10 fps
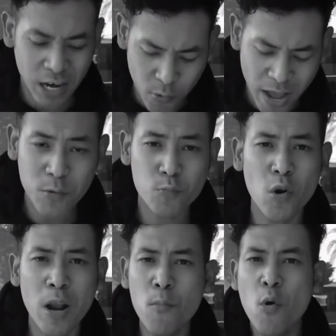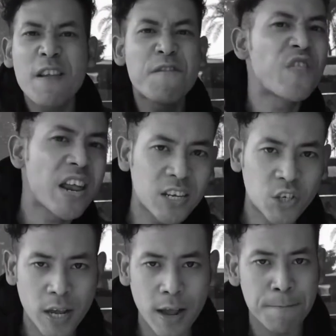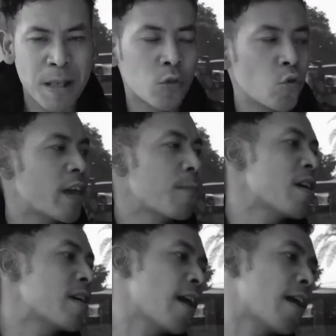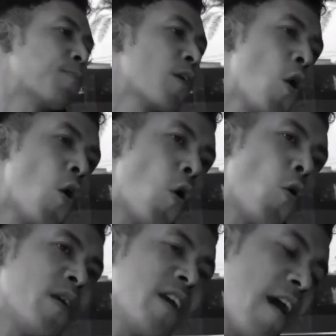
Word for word: like credit roll, I'm only finishing No homie,